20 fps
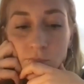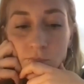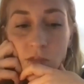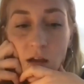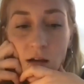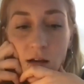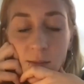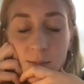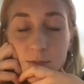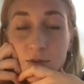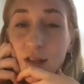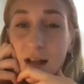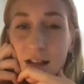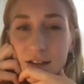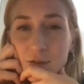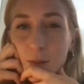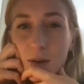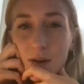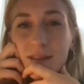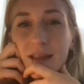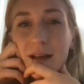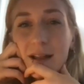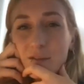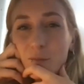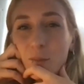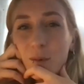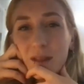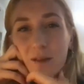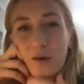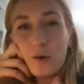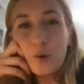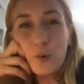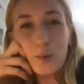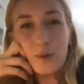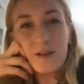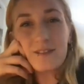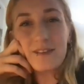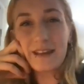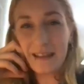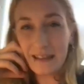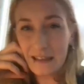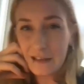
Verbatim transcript: So that's one of the coolest like